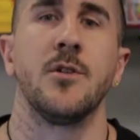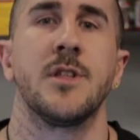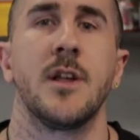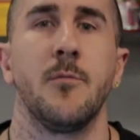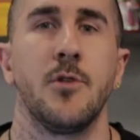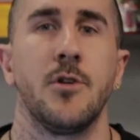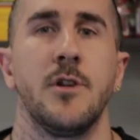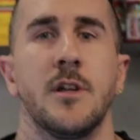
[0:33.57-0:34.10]

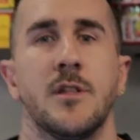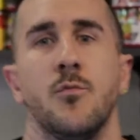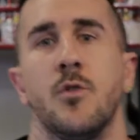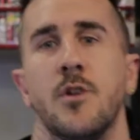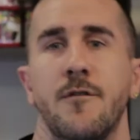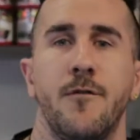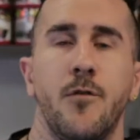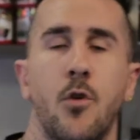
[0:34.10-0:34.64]
someone who doesn't
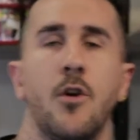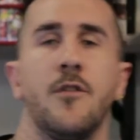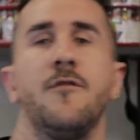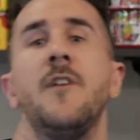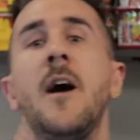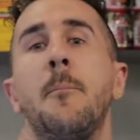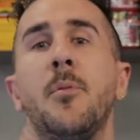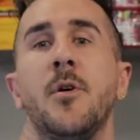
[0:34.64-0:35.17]
want a full-on
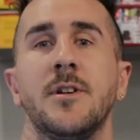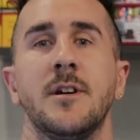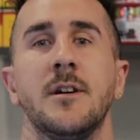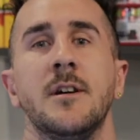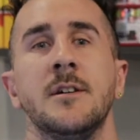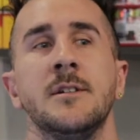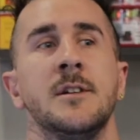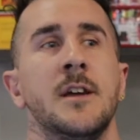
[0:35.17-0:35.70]
fat burner
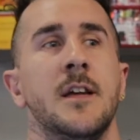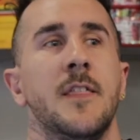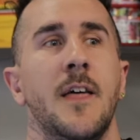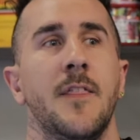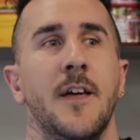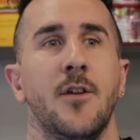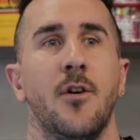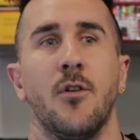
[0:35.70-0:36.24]

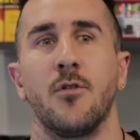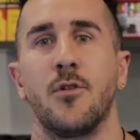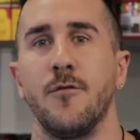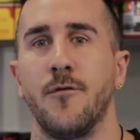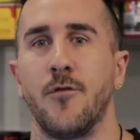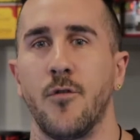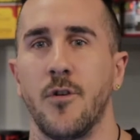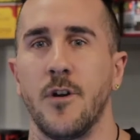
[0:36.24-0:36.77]
and they're not looking
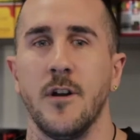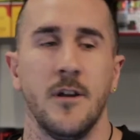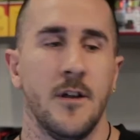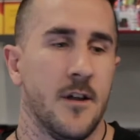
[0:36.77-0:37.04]
for